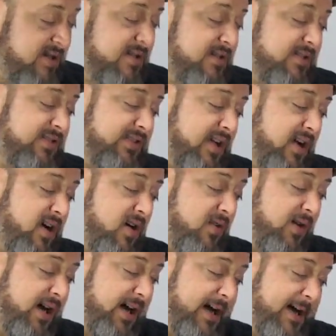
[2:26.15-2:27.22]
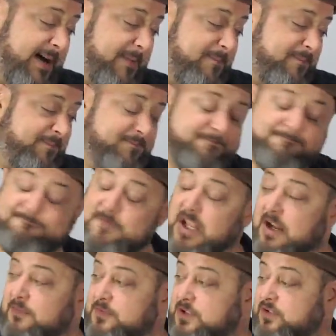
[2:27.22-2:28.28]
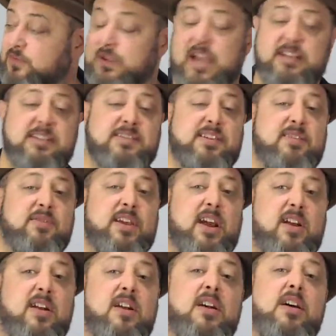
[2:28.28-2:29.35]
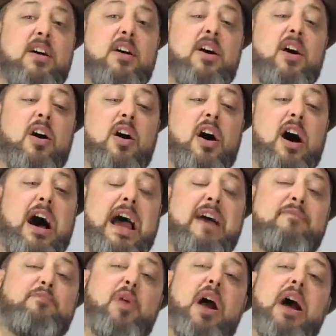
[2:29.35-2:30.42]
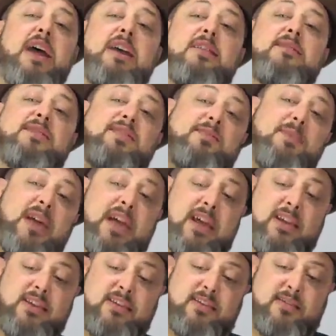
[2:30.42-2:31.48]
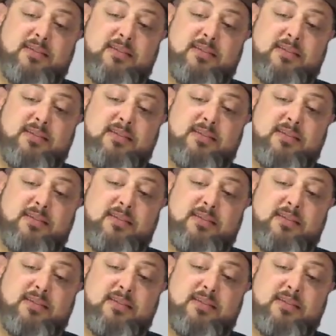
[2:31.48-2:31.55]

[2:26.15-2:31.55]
So, just would like to see you there. I have Brian Smith